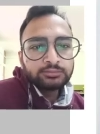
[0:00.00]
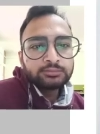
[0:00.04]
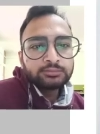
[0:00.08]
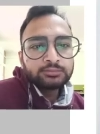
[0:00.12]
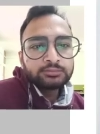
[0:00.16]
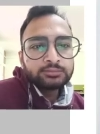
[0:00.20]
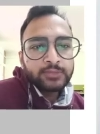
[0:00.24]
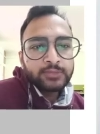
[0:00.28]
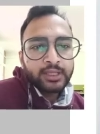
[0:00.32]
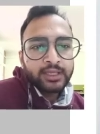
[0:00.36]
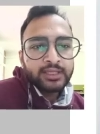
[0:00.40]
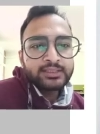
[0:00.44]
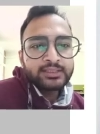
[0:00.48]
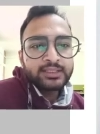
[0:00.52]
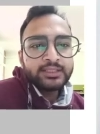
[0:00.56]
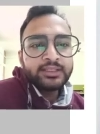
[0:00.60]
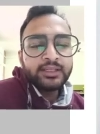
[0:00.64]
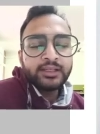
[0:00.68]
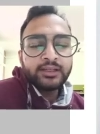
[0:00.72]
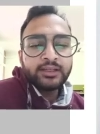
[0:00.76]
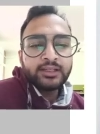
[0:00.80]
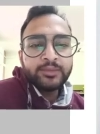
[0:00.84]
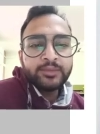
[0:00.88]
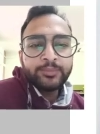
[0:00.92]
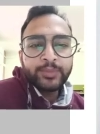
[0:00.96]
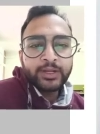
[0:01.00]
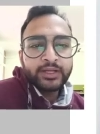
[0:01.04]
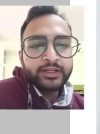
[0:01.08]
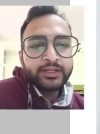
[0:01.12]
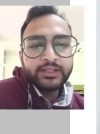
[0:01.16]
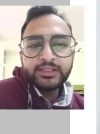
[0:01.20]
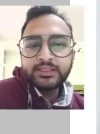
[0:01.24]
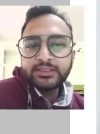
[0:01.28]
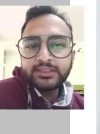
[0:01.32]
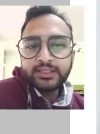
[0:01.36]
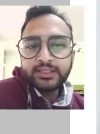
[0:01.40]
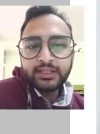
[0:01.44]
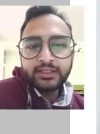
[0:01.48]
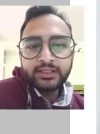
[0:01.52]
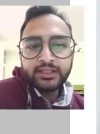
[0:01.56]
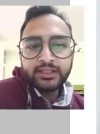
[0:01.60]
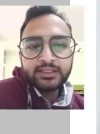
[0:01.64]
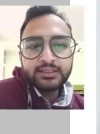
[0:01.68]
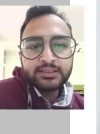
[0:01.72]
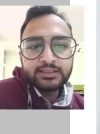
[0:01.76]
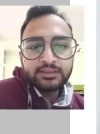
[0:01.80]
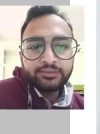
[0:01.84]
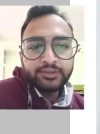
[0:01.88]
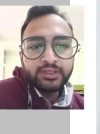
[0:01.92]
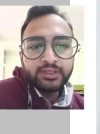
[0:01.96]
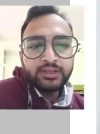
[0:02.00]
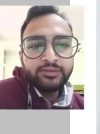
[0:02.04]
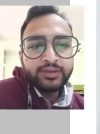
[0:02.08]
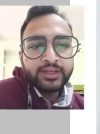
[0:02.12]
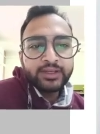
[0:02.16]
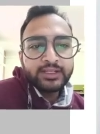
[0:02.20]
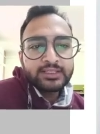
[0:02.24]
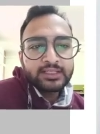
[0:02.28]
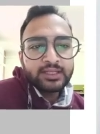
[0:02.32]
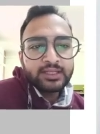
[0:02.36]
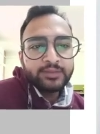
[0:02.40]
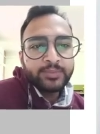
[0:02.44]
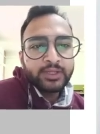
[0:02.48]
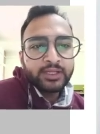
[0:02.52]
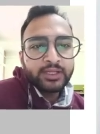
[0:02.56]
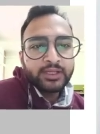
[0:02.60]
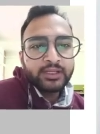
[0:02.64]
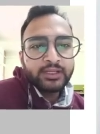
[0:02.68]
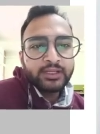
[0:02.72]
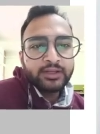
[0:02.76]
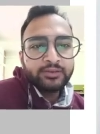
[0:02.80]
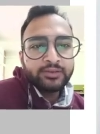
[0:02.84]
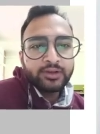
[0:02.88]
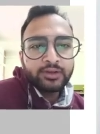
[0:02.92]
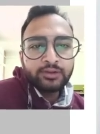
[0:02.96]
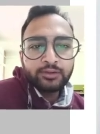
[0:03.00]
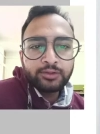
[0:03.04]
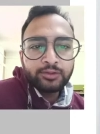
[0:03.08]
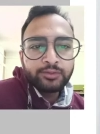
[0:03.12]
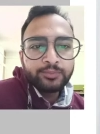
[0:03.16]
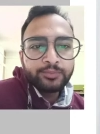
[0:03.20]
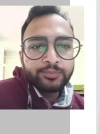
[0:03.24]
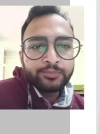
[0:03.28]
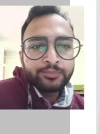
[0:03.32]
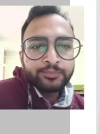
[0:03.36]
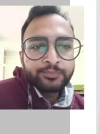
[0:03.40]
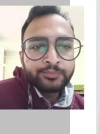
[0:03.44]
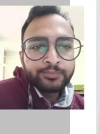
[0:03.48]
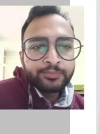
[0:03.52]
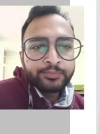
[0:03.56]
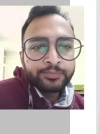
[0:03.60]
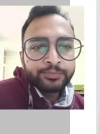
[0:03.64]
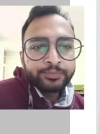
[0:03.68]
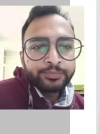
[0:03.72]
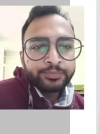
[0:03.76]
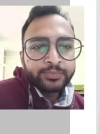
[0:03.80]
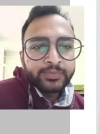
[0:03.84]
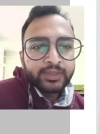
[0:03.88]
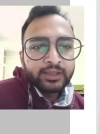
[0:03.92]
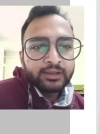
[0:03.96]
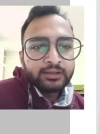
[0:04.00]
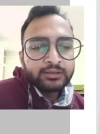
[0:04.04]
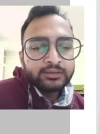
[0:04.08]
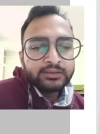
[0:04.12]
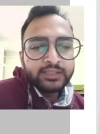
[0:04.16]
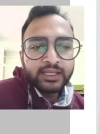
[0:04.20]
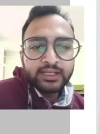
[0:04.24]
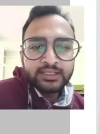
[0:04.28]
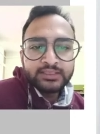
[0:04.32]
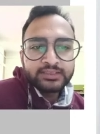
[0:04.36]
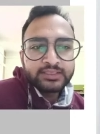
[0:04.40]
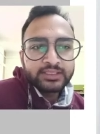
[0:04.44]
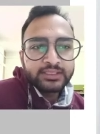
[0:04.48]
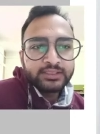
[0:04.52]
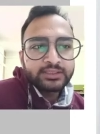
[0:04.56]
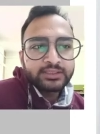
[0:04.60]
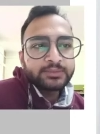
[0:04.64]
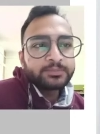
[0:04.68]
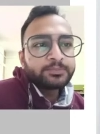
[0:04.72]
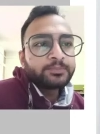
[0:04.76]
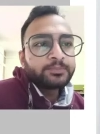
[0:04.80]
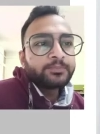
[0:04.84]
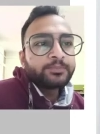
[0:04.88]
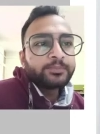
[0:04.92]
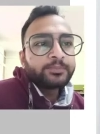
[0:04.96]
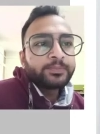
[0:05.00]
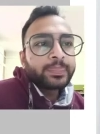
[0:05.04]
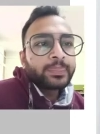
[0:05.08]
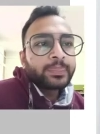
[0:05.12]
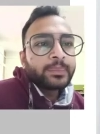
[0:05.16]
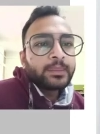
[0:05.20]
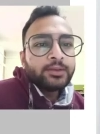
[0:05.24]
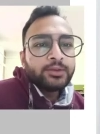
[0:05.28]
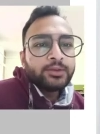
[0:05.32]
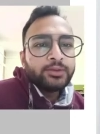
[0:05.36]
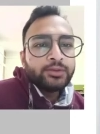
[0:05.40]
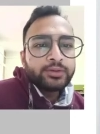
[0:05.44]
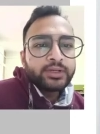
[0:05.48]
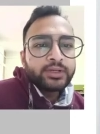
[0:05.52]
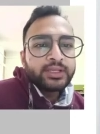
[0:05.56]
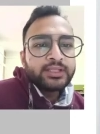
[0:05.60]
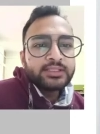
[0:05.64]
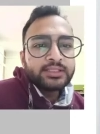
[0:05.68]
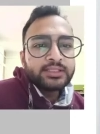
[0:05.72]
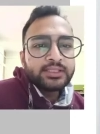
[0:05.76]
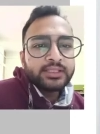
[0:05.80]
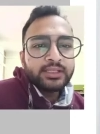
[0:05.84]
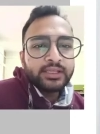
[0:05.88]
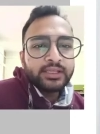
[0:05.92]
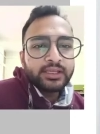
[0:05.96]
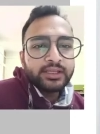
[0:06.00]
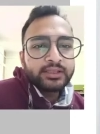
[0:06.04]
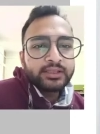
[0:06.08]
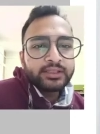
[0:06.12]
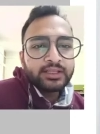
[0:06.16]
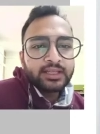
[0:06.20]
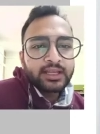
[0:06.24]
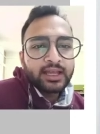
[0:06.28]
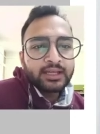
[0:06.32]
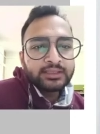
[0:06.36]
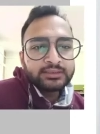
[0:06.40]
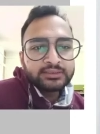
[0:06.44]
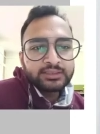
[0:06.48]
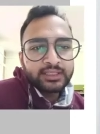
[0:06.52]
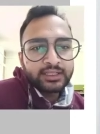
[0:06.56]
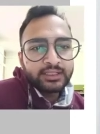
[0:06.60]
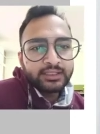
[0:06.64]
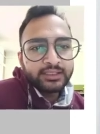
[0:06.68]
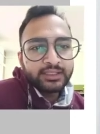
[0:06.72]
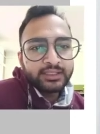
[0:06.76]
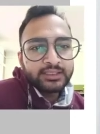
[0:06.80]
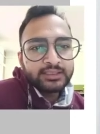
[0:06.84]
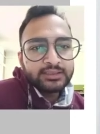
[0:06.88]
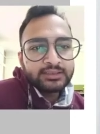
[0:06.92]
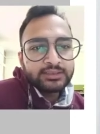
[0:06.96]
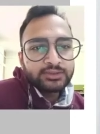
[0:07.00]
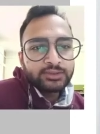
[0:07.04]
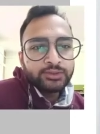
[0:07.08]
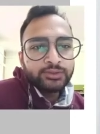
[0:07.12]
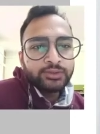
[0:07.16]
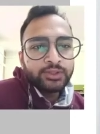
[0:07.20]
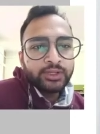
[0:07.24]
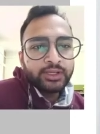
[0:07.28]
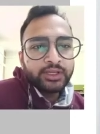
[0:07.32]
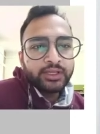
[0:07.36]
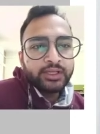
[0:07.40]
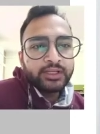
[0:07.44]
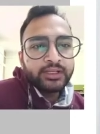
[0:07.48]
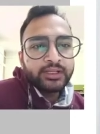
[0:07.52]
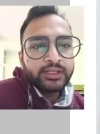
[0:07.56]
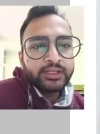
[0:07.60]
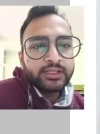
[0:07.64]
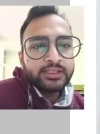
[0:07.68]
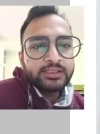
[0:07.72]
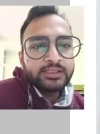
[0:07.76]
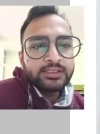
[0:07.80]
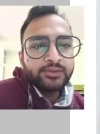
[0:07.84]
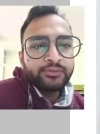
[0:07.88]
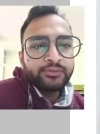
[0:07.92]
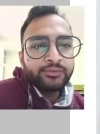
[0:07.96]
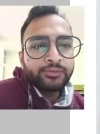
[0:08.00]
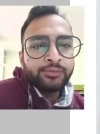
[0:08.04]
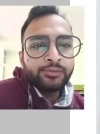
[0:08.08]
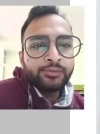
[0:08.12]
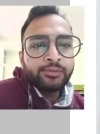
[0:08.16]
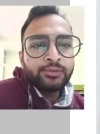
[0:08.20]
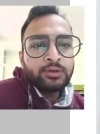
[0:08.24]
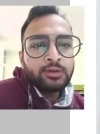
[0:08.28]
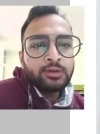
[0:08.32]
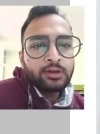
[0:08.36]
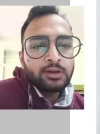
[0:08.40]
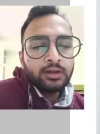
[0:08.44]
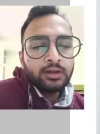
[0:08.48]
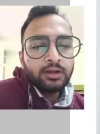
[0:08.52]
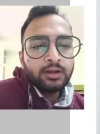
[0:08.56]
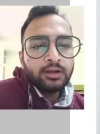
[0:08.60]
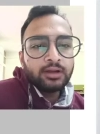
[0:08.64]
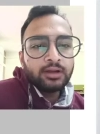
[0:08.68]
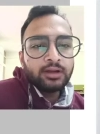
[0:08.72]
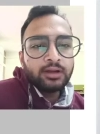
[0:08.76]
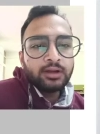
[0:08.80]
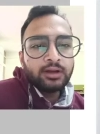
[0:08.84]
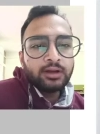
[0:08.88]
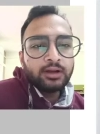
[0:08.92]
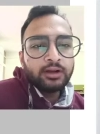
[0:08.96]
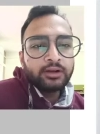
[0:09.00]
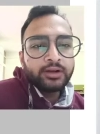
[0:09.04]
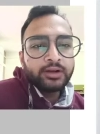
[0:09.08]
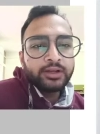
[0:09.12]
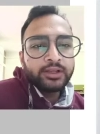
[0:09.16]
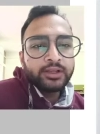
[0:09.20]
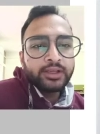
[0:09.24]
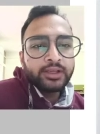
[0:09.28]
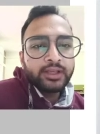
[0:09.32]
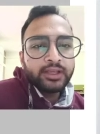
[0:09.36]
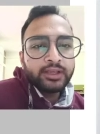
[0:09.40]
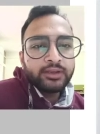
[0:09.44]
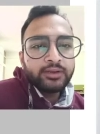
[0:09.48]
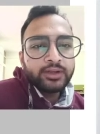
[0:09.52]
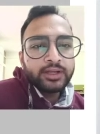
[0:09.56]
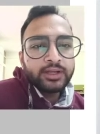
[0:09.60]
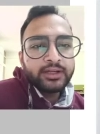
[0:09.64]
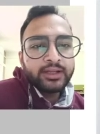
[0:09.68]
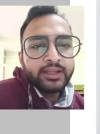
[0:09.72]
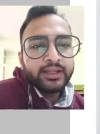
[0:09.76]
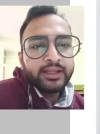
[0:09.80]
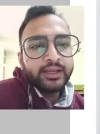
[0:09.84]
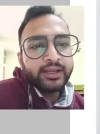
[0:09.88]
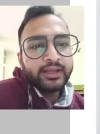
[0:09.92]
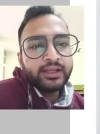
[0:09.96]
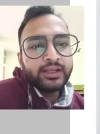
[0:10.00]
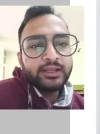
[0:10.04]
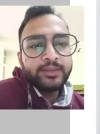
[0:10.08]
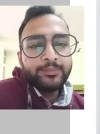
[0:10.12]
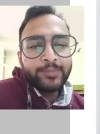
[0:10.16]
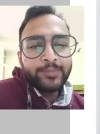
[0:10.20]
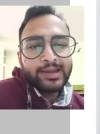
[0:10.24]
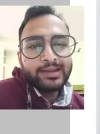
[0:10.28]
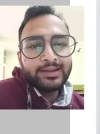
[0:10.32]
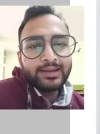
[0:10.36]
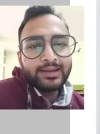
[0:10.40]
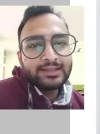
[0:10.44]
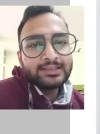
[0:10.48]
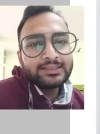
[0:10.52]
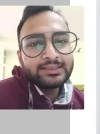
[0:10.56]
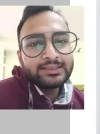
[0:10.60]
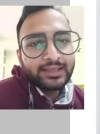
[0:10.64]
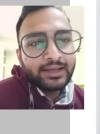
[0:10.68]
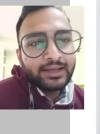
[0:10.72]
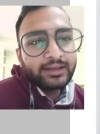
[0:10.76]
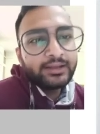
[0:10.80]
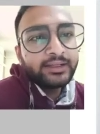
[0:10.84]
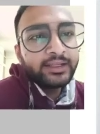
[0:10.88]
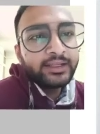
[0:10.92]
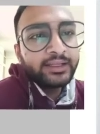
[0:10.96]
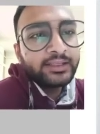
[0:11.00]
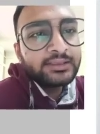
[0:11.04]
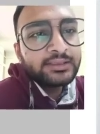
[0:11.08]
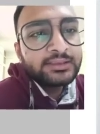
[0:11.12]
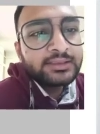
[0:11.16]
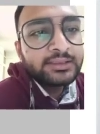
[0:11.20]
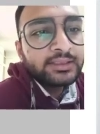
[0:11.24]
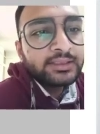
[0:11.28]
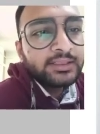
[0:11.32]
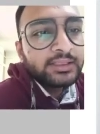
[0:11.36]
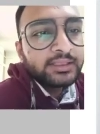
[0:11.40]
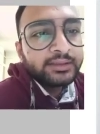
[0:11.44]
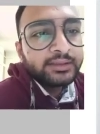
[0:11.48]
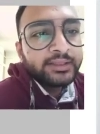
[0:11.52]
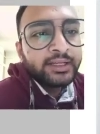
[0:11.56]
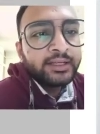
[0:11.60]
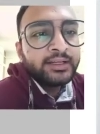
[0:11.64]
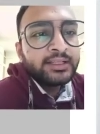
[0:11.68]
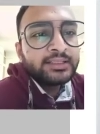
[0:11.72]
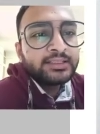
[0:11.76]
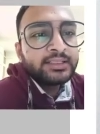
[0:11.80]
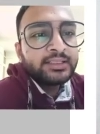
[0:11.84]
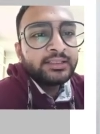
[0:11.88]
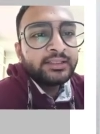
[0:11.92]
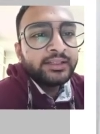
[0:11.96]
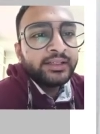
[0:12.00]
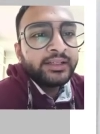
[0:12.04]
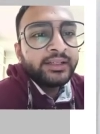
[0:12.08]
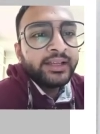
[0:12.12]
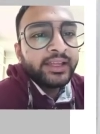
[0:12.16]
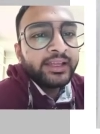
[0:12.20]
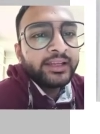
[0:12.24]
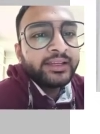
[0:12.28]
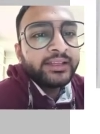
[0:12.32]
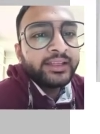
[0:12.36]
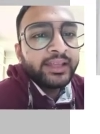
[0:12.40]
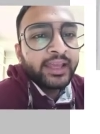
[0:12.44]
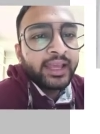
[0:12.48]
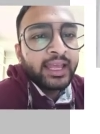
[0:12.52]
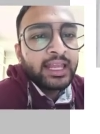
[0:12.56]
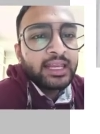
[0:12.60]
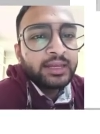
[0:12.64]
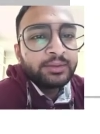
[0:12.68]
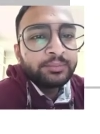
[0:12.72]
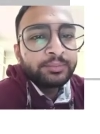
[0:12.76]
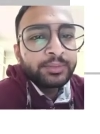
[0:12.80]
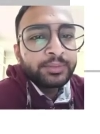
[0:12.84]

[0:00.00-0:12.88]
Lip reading: as an independent sentence. We were sleeping in our room, that's it. You can see in the last sentence. So it is a full or you can say independent sentence that doesn't need any help.